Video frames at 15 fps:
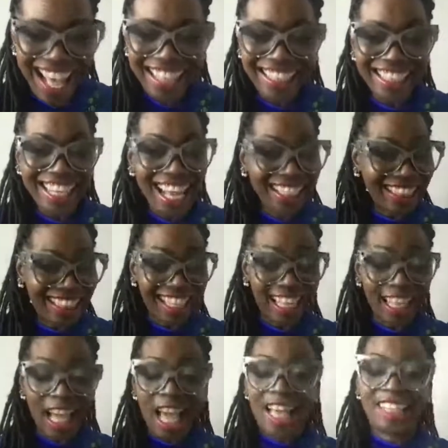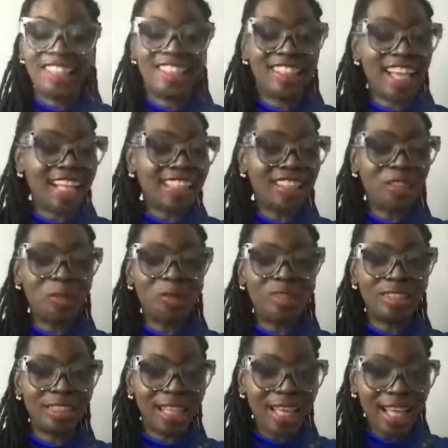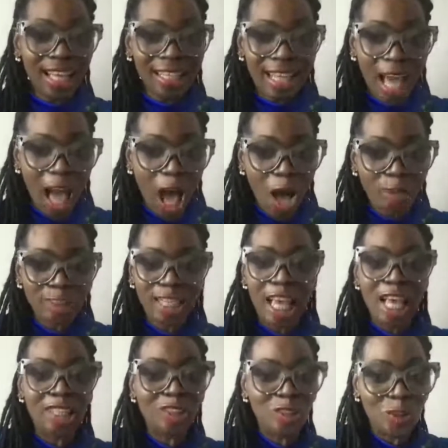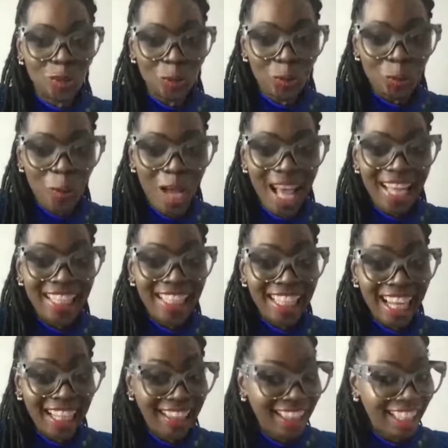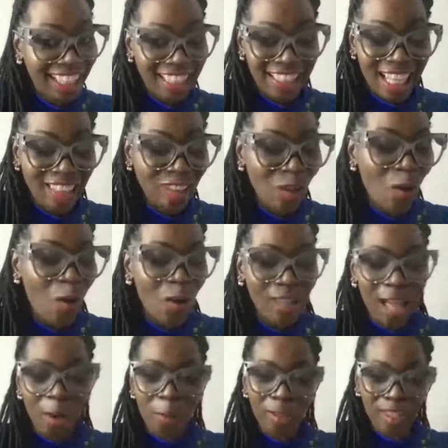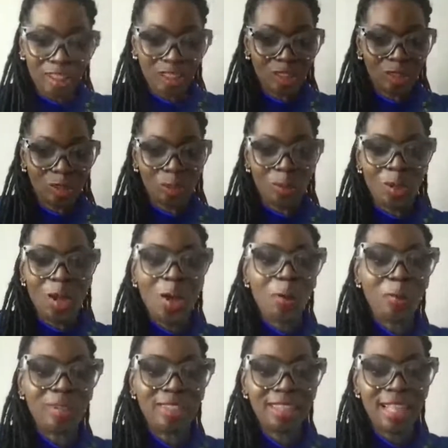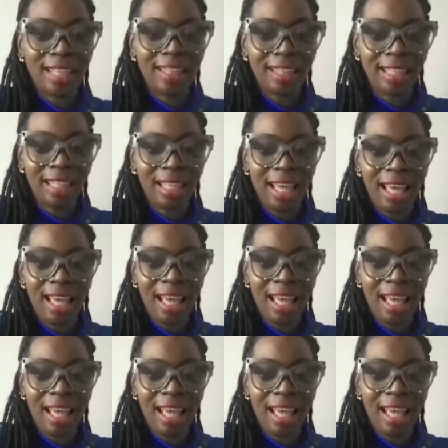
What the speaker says: Nothing. Just to sit in the house and do nothing. That's all I wanted to do was nothing.